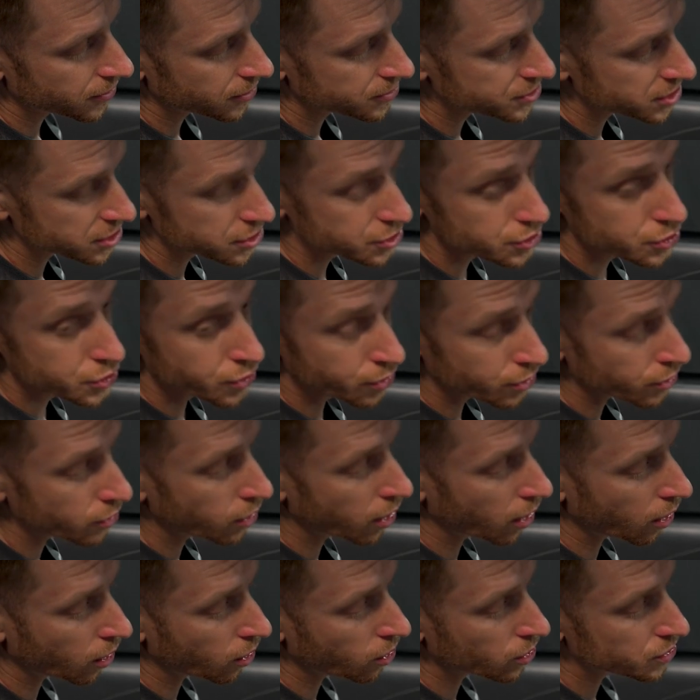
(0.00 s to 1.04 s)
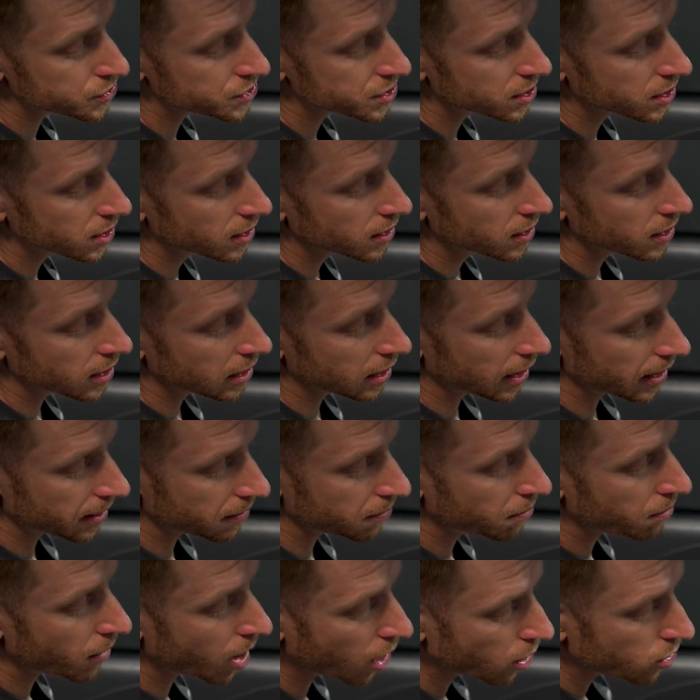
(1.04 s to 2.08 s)
they're just through holes, like
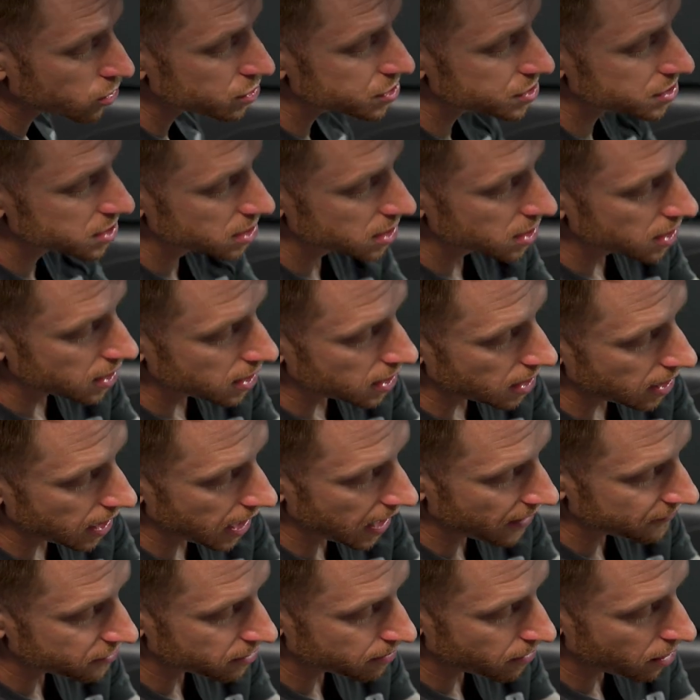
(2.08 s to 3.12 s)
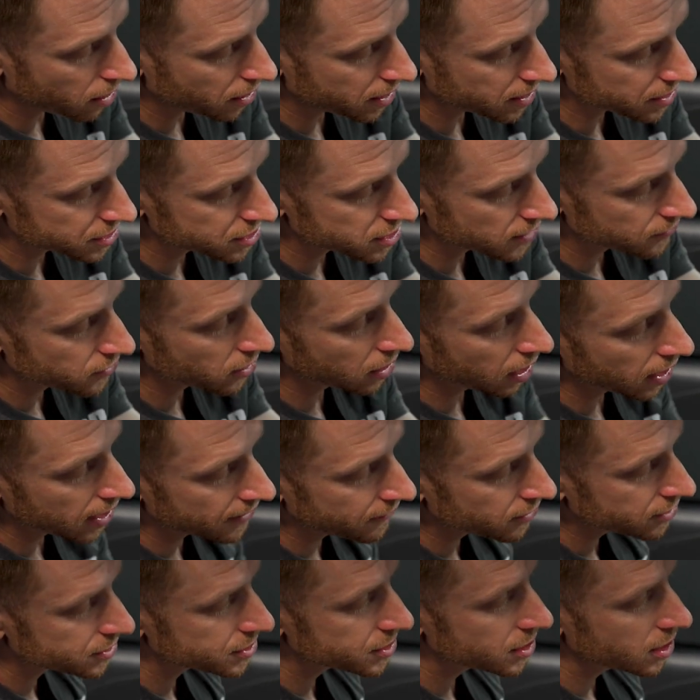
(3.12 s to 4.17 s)
most aftermarket shifter
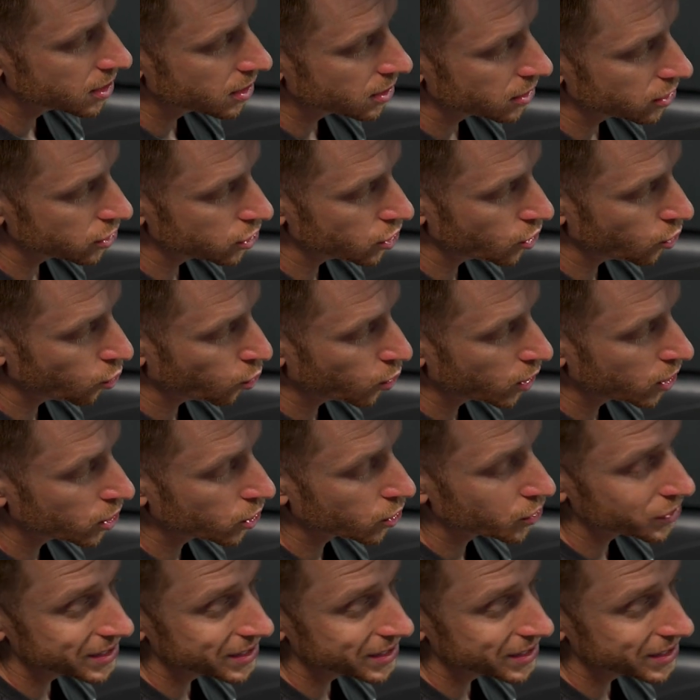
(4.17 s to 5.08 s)
levers, you will